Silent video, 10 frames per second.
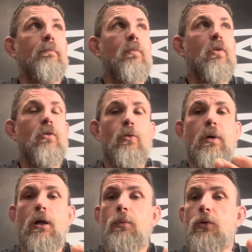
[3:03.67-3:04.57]
still be
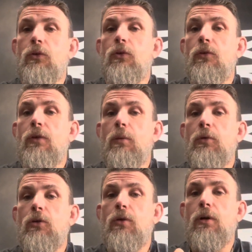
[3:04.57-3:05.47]
able to do some
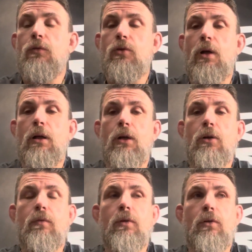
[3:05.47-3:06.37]
degree of training
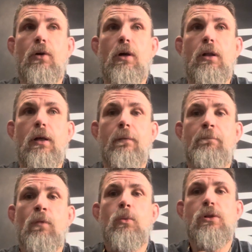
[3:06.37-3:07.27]
over in Thailand,
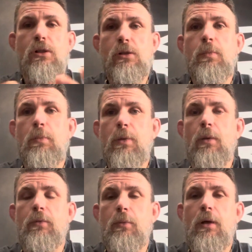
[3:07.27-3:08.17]
which she's a bit
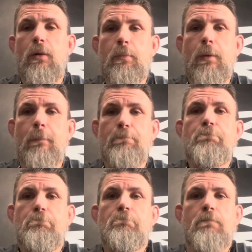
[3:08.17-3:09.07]
bummed about, but
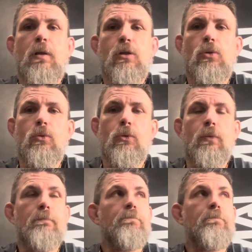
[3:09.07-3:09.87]
it's all good.